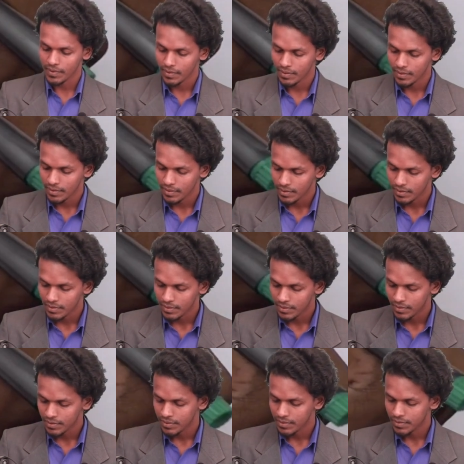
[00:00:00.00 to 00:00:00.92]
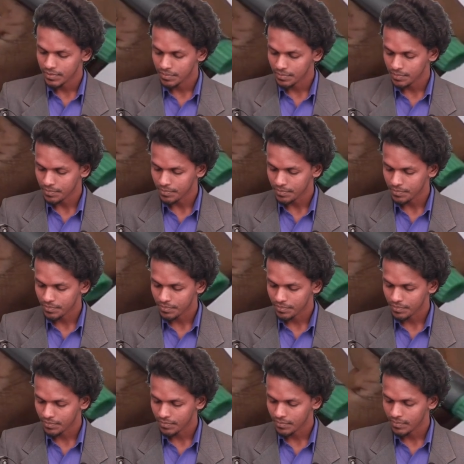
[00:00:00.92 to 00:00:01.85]

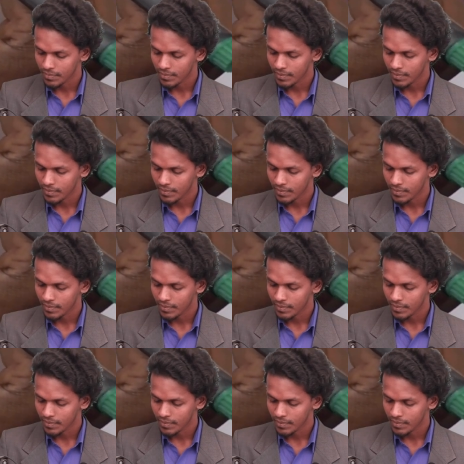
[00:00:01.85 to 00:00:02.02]
(silence)